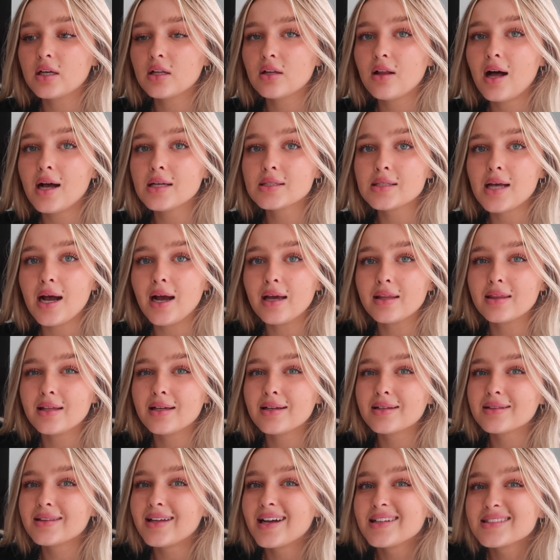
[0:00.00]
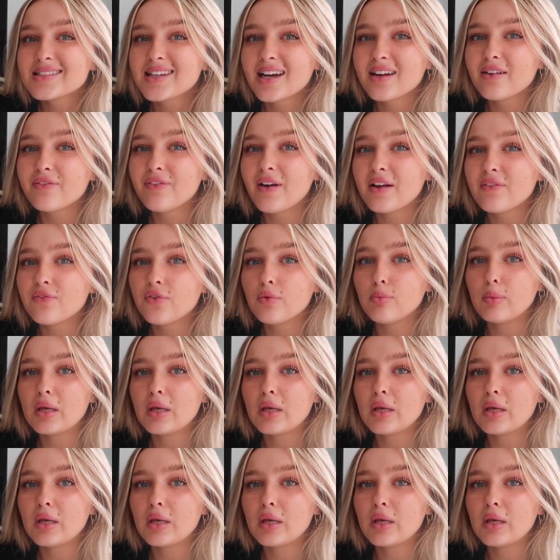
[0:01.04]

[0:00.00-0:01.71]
in class, I think that's kind of fine for